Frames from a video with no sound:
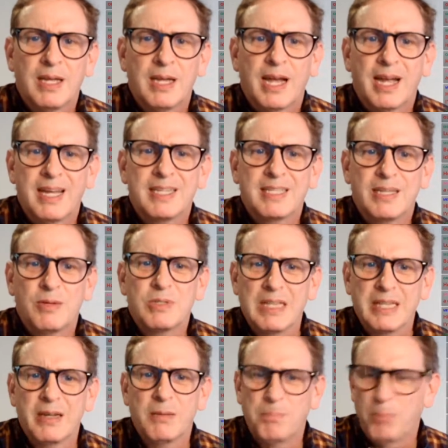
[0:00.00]
I gotta say, it was a
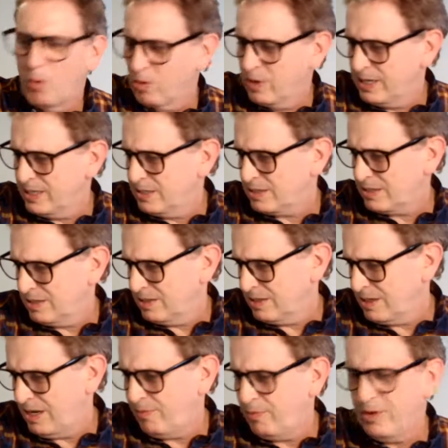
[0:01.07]
little boring to start
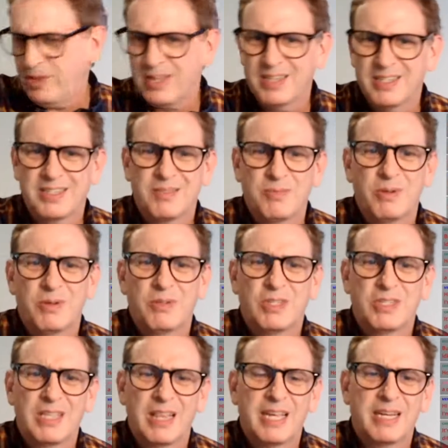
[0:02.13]
off with, because we were
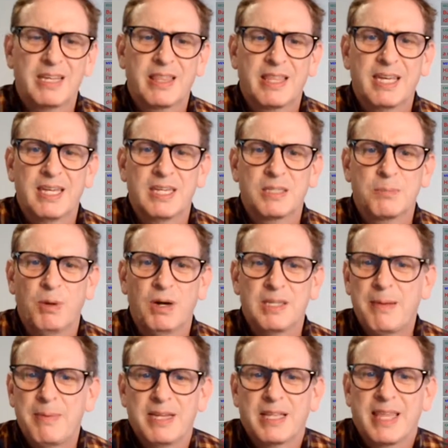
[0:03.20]
just like thanking
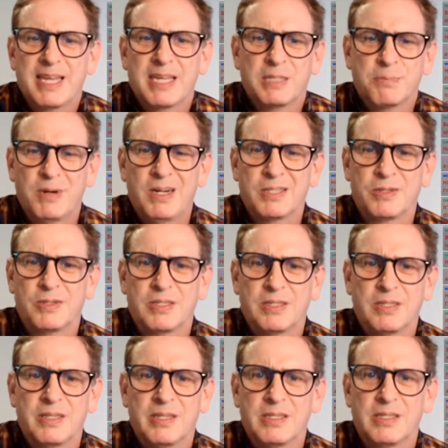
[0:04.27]
sponsors
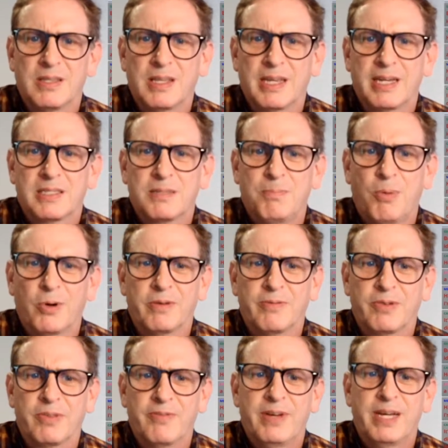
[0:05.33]
is like, it's important
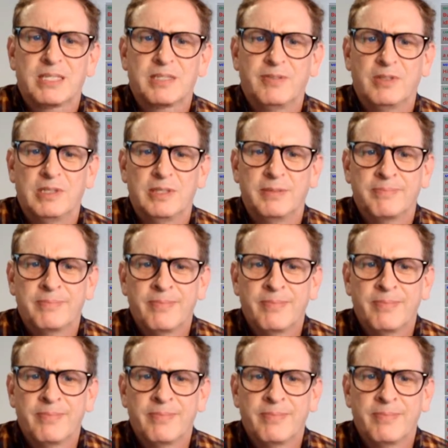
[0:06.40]
for the festival,